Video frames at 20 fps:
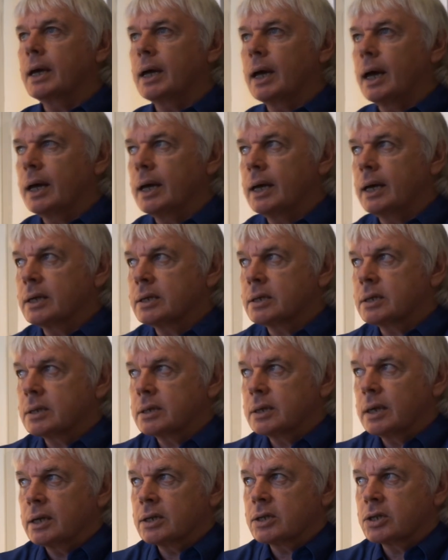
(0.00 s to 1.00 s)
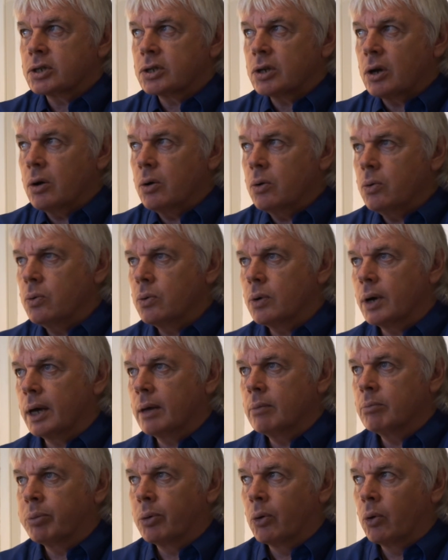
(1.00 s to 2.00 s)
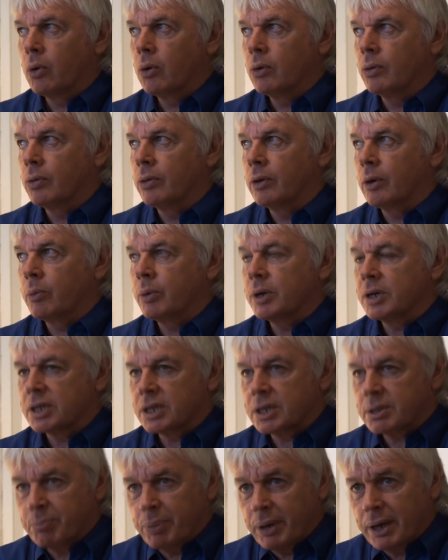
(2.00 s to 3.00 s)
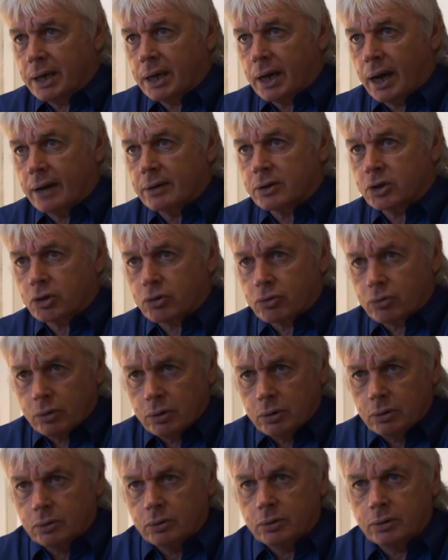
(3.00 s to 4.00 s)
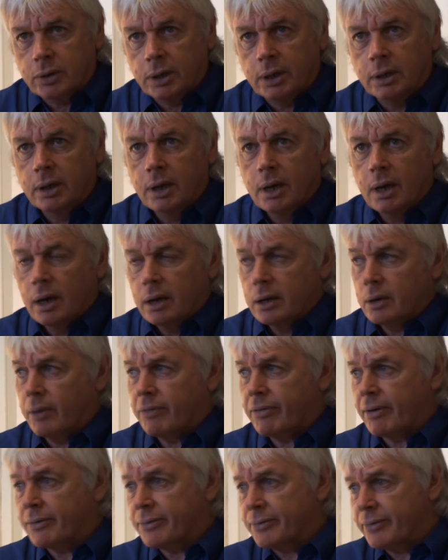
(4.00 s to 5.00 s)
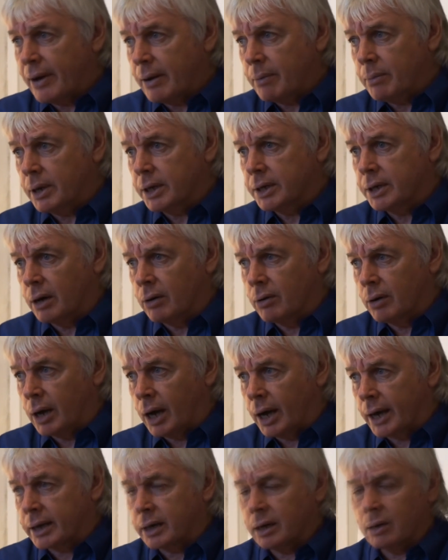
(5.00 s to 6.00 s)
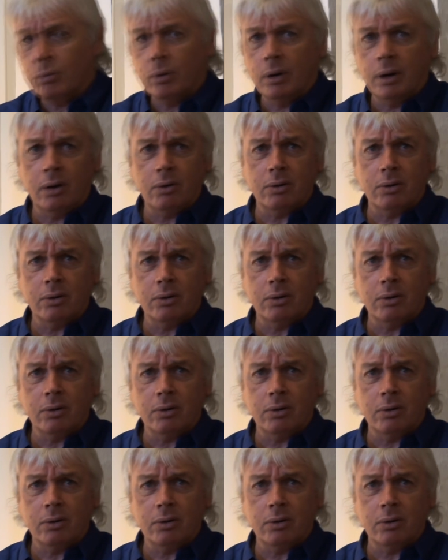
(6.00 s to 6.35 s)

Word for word: it's, it's so important that we speak our truth. And you know, if our family don't like it, well,